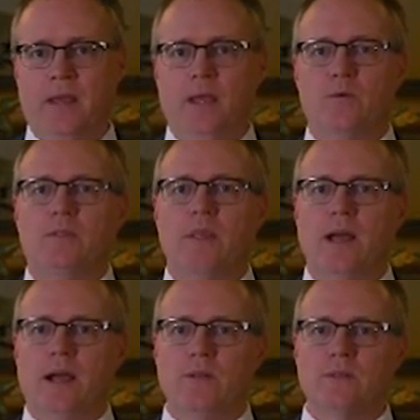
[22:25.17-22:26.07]
It was the
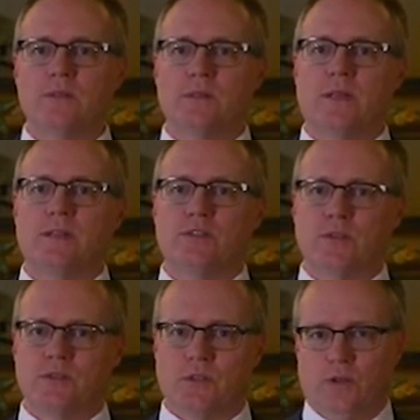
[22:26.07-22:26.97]
elders in the
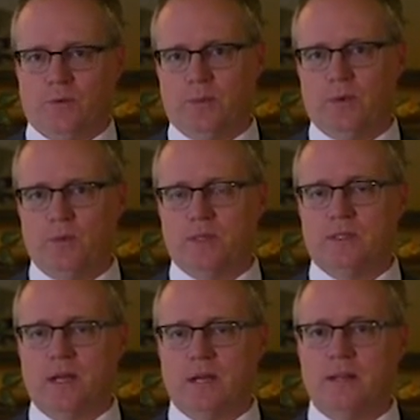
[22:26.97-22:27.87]
church in Ulrum who had
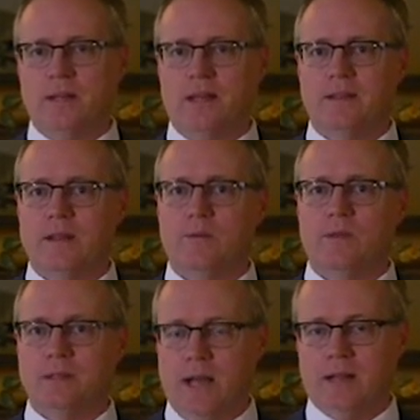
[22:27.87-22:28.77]
decided that they
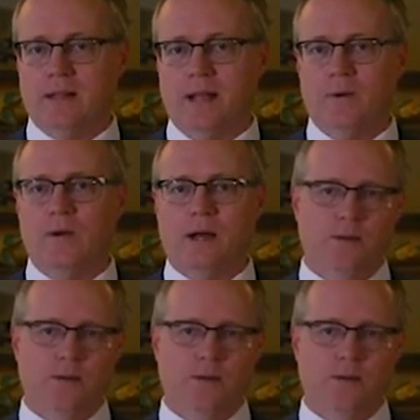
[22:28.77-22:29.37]
would not allow